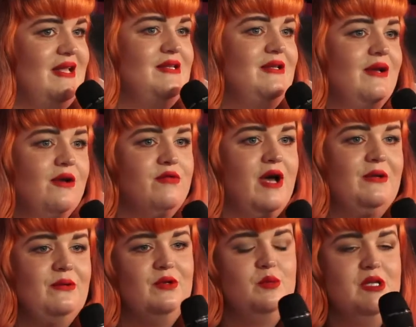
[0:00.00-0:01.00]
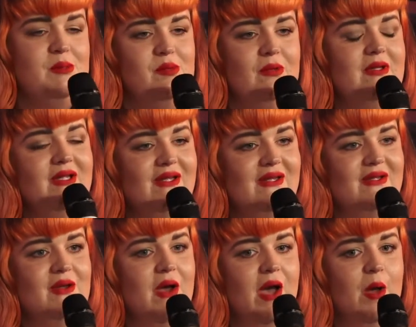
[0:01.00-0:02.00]
Like I've had other people
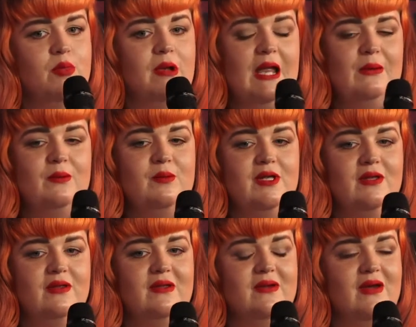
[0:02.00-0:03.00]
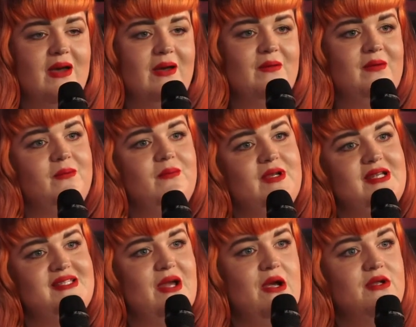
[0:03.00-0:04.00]
play with me when I
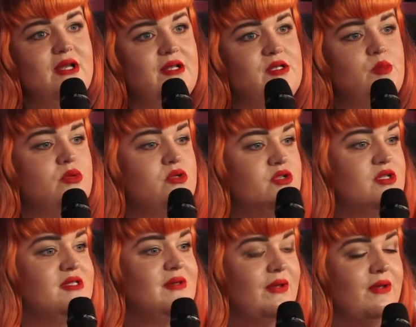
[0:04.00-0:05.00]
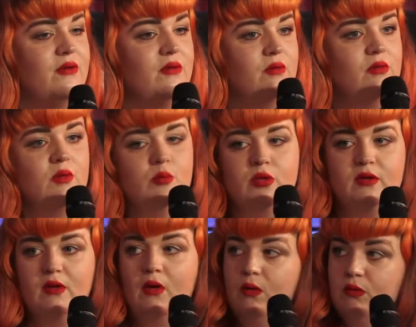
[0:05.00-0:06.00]
started Andy, but she's kind of been
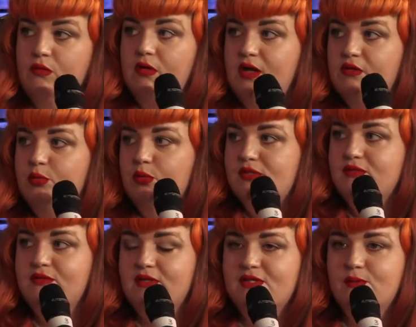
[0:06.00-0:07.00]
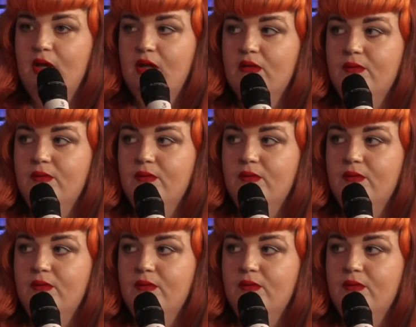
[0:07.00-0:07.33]
the whole creative buzz of it as well.